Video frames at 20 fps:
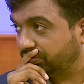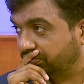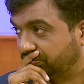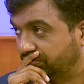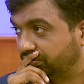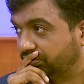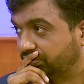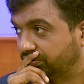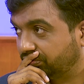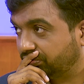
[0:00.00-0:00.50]

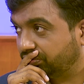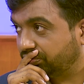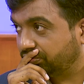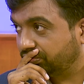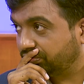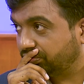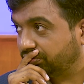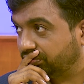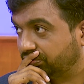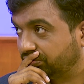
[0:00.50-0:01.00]
but it's
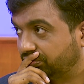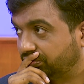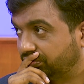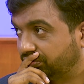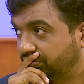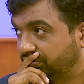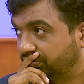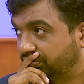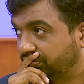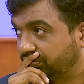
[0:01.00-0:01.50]

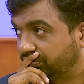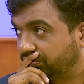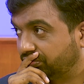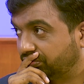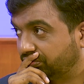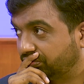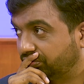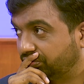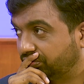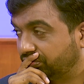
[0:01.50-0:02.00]
so
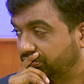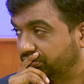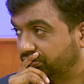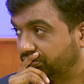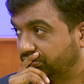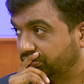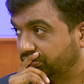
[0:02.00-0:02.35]
huge,